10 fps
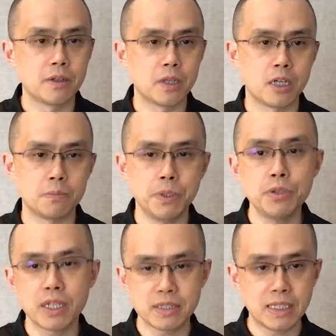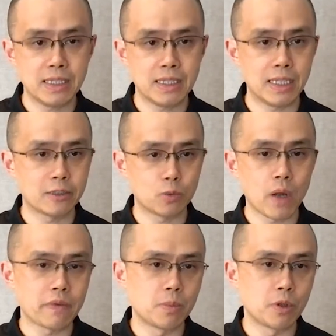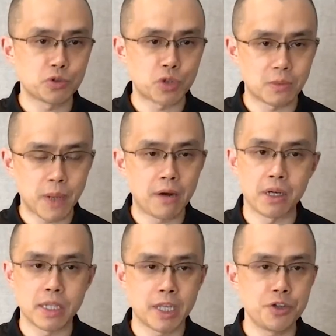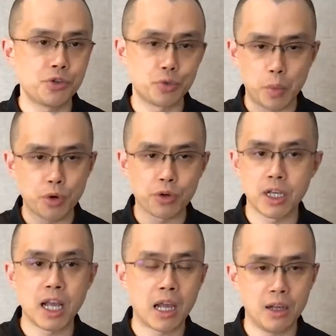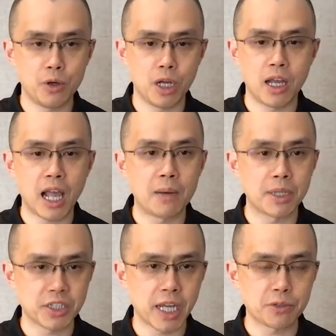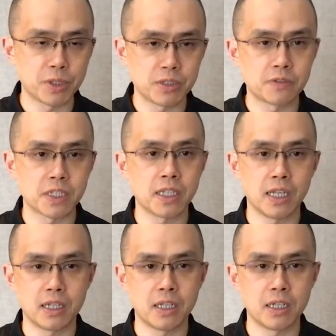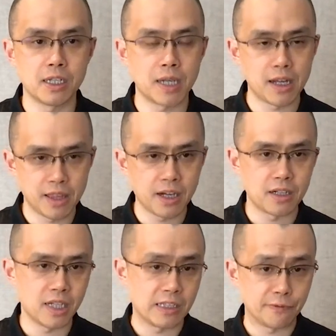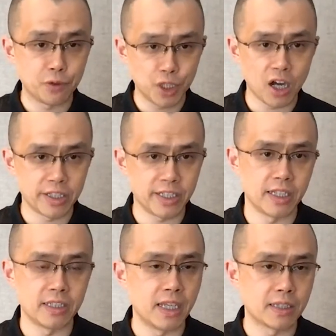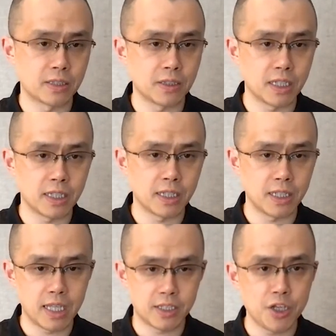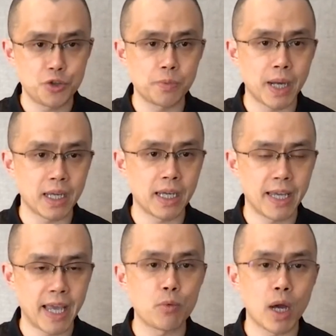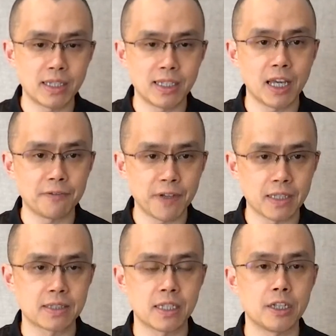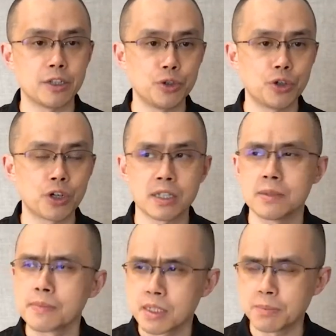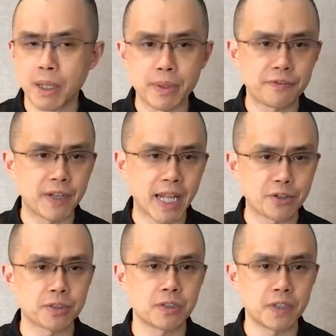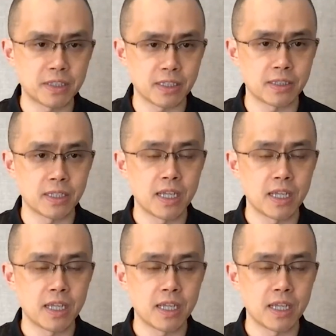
BUSD is one of the most transparent. They issue a report on how much cash reserves are there. It's fully audited. It's issued by a NYDFS, New York Department of Financial Services,